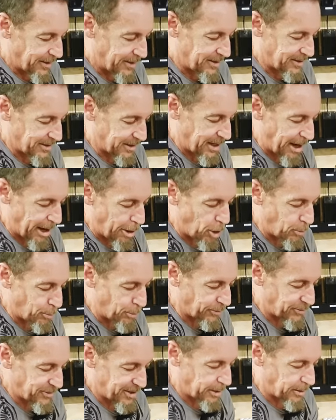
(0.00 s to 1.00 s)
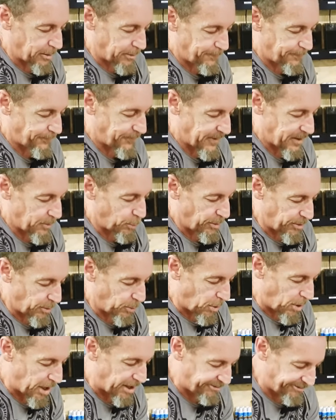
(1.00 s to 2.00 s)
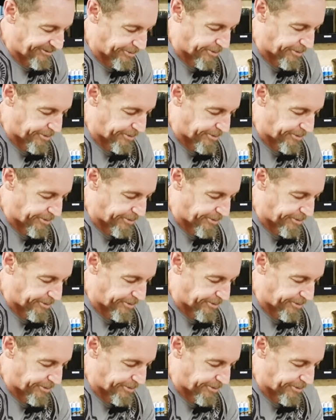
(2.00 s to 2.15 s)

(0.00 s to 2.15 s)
This is a caramel shell with a white